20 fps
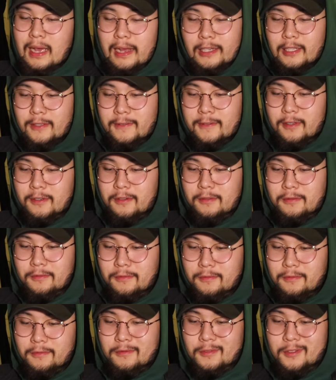I just
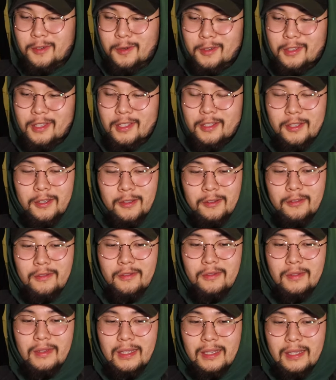feel
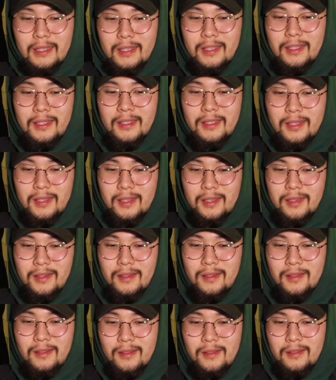22 is
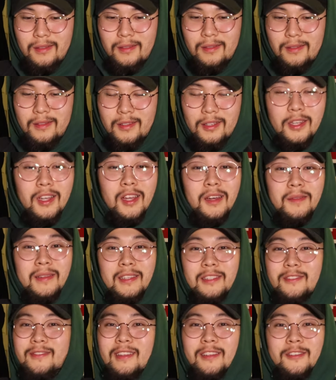
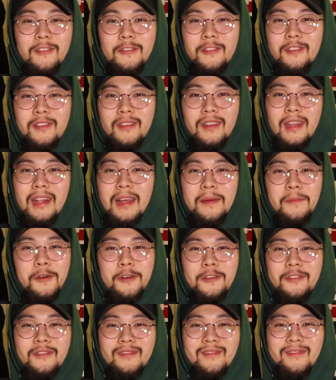coming. It's around the corner, and I'm
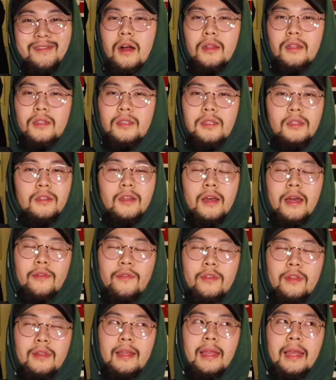old. Honestly, though,
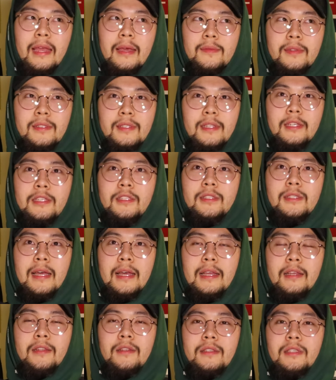I really am just
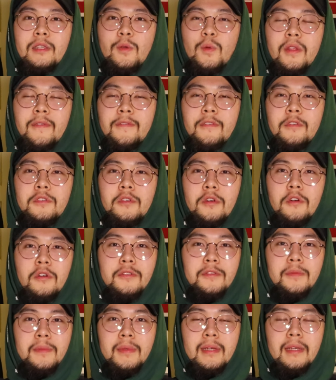excited to see what the future
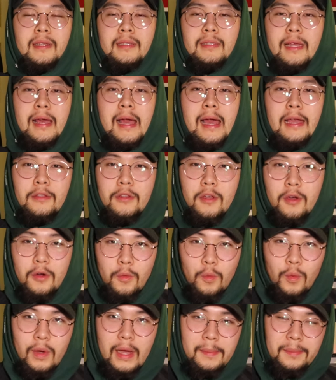holds for me, because I
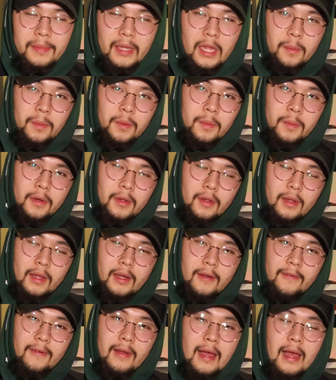know what I'm capable
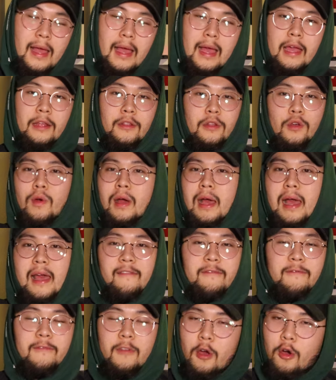of. I know I
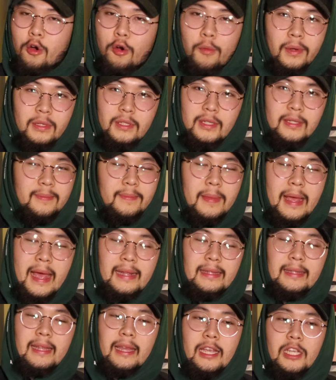have a whole bunch of
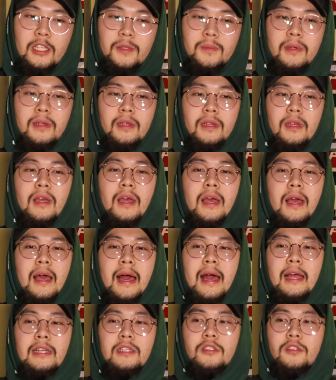bad days, but
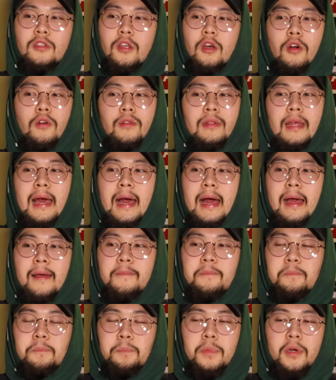I just know that
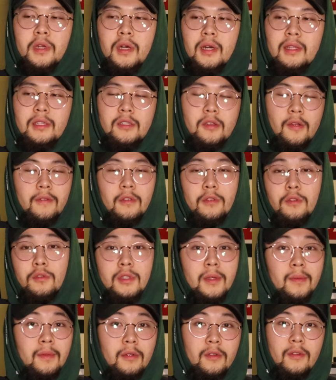I'm put on this earth to
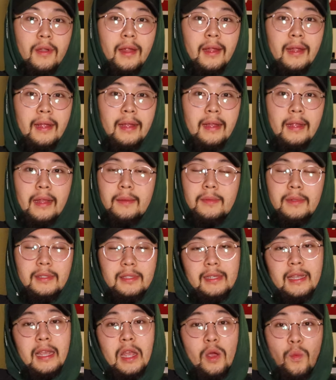do something great, and I
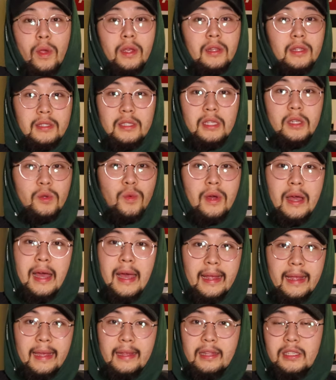just can't wait to see what
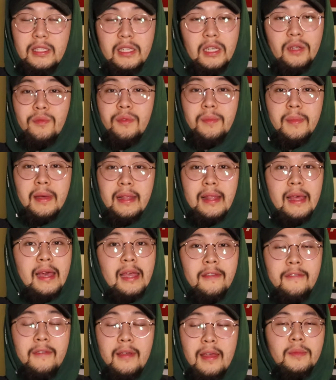I can achieve in my
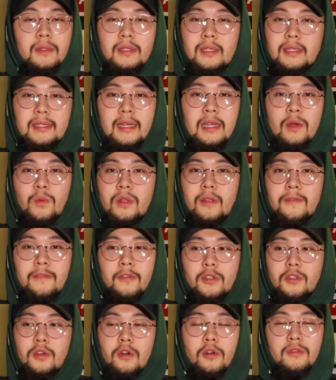life. I'm just excited what the
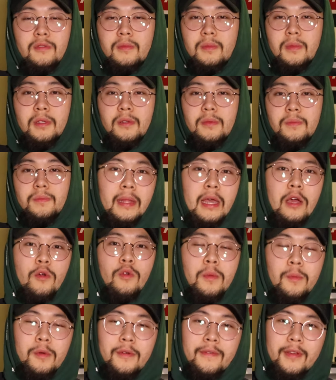future holds for me. But
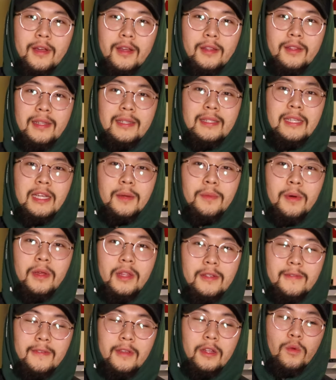now we're moving on to the second
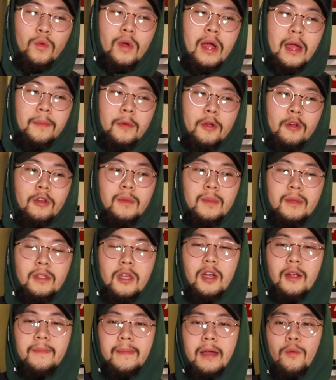part of this video, where I'm going to be
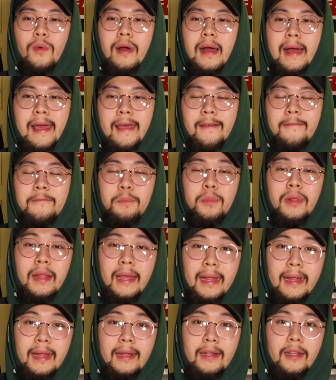talking about what I have
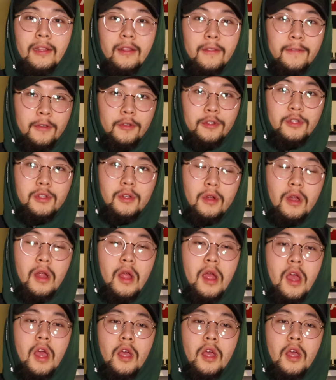planned in the future.